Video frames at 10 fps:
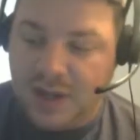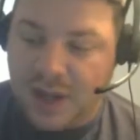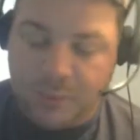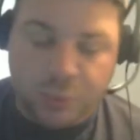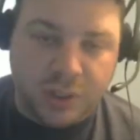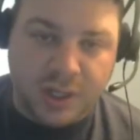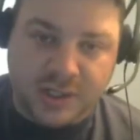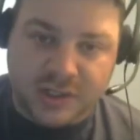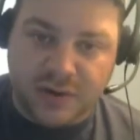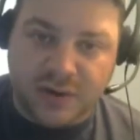I put a
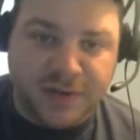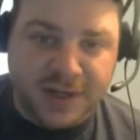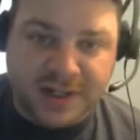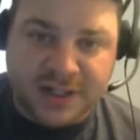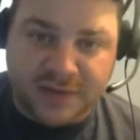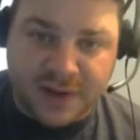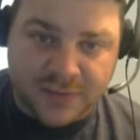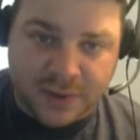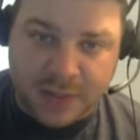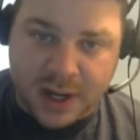Sony VTC5
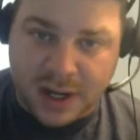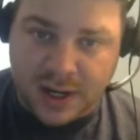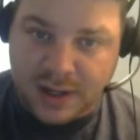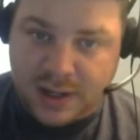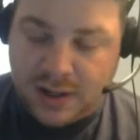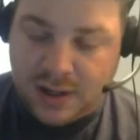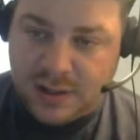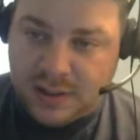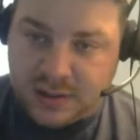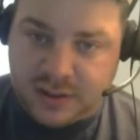in mine
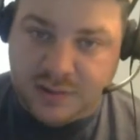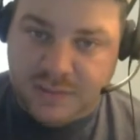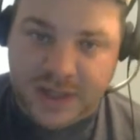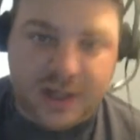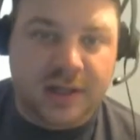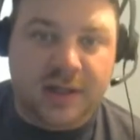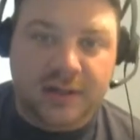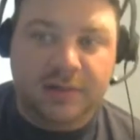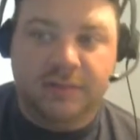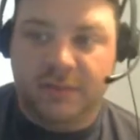just to make it
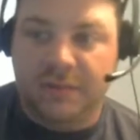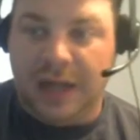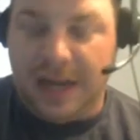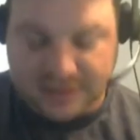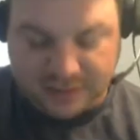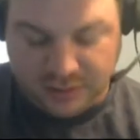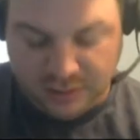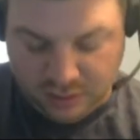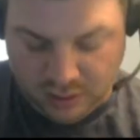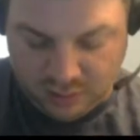last a little
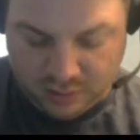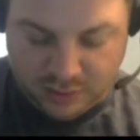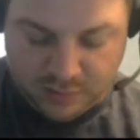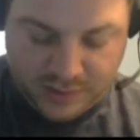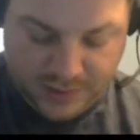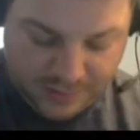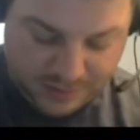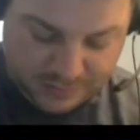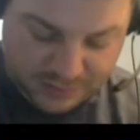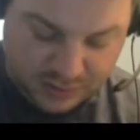longer, but I mean,
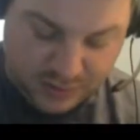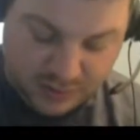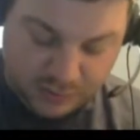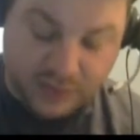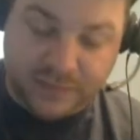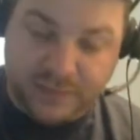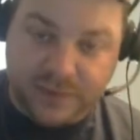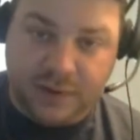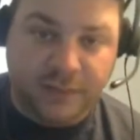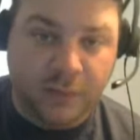I'm sure you could put a
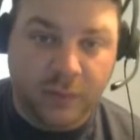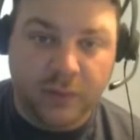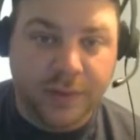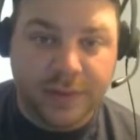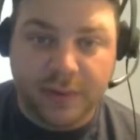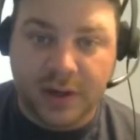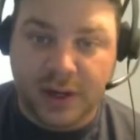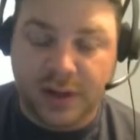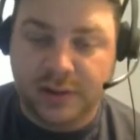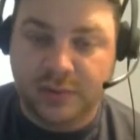4 or a 3
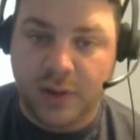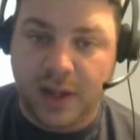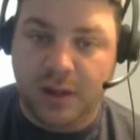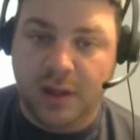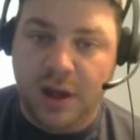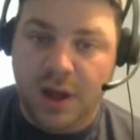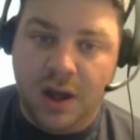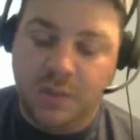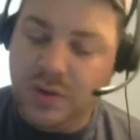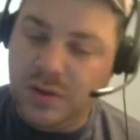in it as well. I
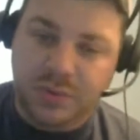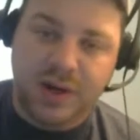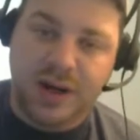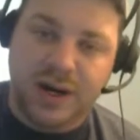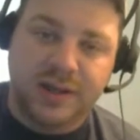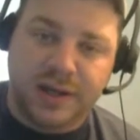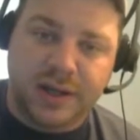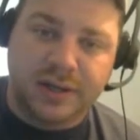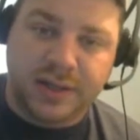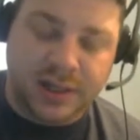wouldn't put anything
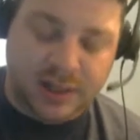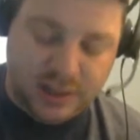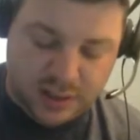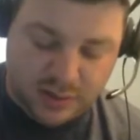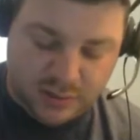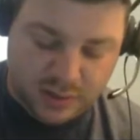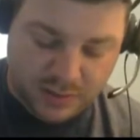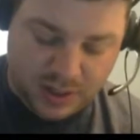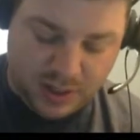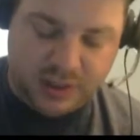else in it, though, to be
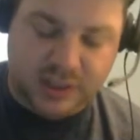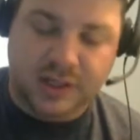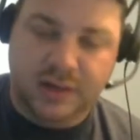honest.